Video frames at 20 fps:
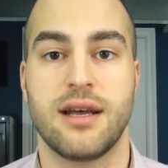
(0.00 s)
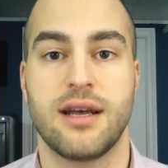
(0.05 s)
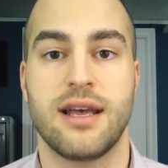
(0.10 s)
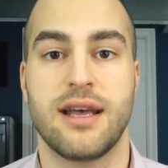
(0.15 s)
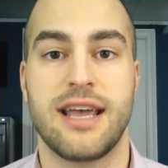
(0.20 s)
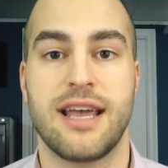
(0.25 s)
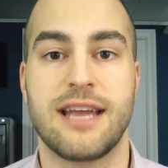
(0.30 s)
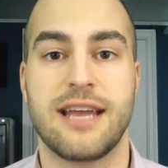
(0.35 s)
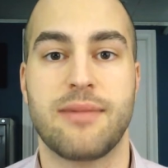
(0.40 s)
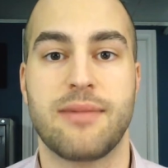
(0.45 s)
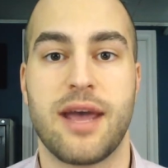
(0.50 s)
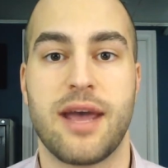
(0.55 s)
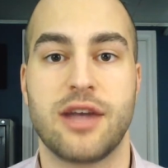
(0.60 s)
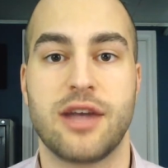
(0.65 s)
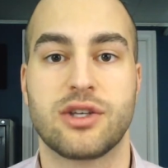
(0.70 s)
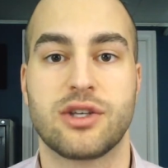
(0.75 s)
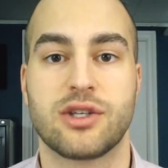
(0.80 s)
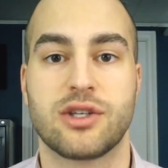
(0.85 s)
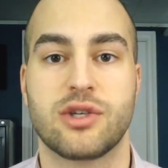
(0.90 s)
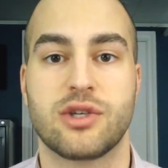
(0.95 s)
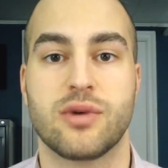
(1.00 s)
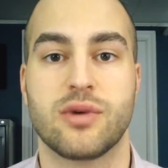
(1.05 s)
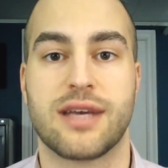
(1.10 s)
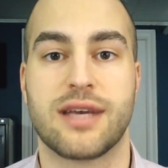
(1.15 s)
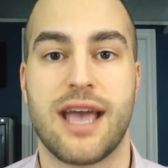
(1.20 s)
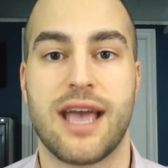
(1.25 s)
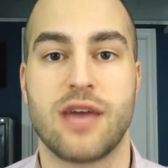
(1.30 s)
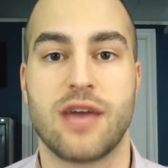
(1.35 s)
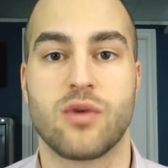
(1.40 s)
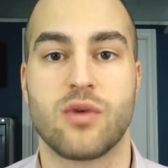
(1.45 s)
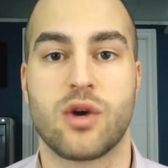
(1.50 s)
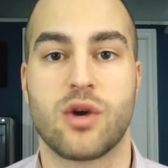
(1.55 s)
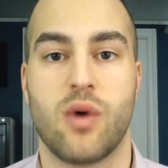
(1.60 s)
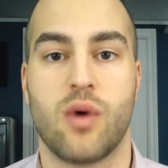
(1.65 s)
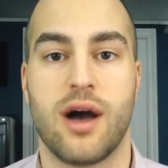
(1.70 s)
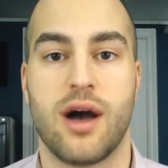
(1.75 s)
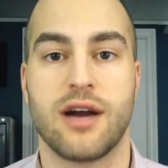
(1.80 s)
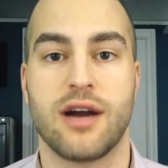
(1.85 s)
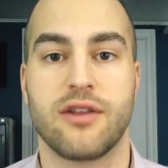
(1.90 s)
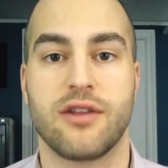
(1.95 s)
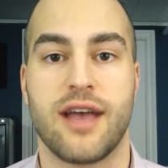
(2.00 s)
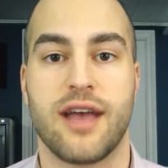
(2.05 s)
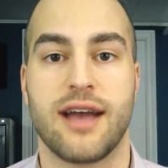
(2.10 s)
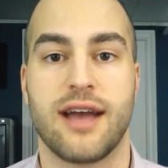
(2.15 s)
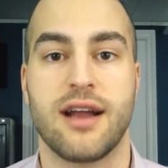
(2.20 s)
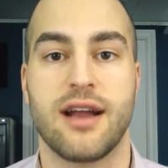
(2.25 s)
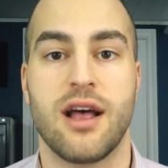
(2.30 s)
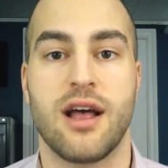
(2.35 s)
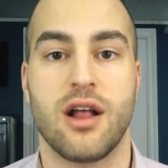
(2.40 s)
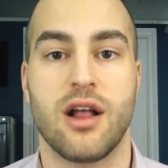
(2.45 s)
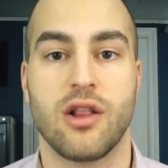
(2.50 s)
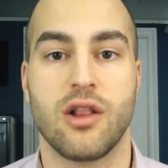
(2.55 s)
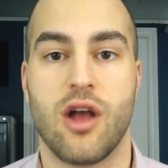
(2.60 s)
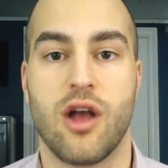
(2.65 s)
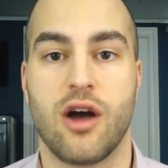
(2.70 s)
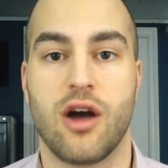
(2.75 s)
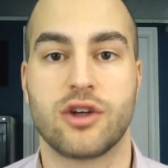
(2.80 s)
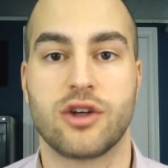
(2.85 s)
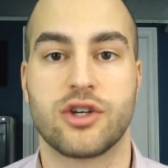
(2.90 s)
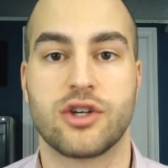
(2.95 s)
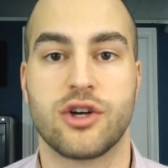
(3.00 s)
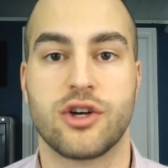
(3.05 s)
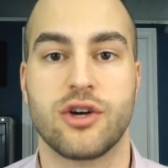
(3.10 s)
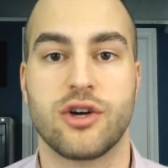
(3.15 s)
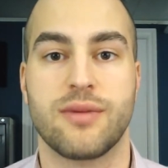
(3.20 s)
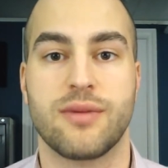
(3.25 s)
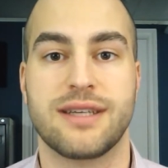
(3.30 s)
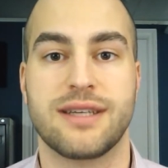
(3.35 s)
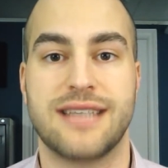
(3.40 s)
in patients who again require that long term,